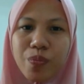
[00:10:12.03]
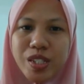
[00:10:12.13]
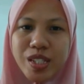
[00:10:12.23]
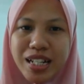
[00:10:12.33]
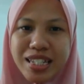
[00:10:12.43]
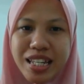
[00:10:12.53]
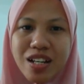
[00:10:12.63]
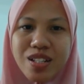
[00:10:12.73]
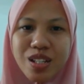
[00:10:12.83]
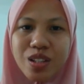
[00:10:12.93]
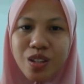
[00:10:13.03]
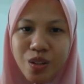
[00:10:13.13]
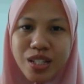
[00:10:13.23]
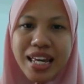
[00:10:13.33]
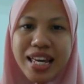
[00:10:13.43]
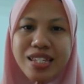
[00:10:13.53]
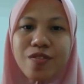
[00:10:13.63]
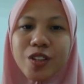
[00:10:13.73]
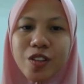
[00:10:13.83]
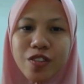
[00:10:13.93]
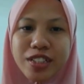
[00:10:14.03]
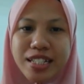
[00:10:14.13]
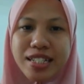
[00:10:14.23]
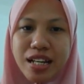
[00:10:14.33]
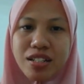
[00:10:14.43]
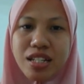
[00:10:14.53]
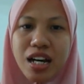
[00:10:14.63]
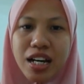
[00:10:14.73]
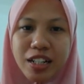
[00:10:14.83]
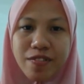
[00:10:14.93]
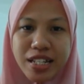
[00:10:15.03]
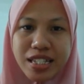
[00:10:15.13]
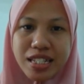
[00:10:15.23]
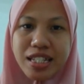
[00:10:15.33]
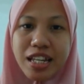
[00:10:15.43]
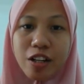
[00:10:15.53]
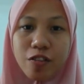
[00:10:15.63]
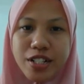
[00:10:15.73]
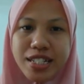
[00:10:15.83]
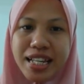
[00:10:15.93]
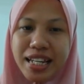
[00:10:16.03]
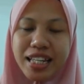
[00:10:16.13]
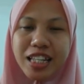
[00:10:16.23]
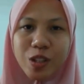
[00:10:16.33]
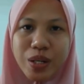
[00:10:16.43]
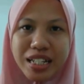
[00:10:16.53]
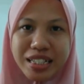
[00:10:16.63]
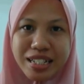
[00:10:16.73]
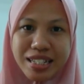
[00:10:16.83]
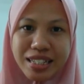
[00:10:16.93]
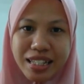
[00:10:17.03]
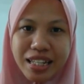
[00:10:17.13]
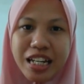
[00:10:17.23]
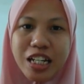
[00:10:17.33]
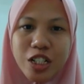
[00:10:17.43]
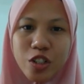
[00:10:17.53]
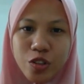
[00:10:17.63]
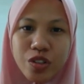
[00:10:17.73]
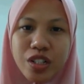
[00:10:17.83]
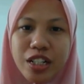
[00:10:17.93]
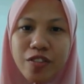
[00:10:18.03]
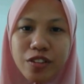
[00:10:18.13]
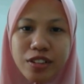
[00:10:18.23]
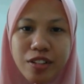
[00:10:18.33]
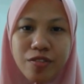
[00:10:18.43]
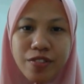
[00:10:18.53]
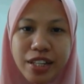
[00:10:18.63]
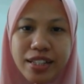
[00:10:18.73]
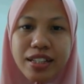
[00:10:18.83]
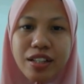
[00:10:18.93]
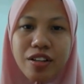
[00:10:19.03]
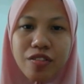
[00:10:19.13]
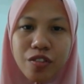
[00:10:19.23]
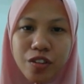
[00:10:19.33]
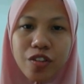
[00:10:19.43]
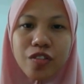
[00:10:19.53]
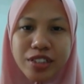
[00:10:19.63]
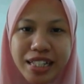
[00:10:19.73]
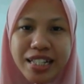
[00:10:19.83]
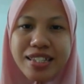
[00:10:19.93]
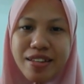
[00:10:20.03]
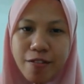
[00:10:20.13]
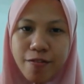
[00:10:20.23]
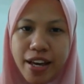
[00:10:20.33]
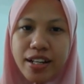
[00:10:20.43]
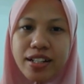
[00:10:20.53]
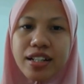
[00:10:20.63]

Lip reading: Solar cells, also known as photovoltaic cells, are devices that convert sunlight into electricity through the photovoltaic effect.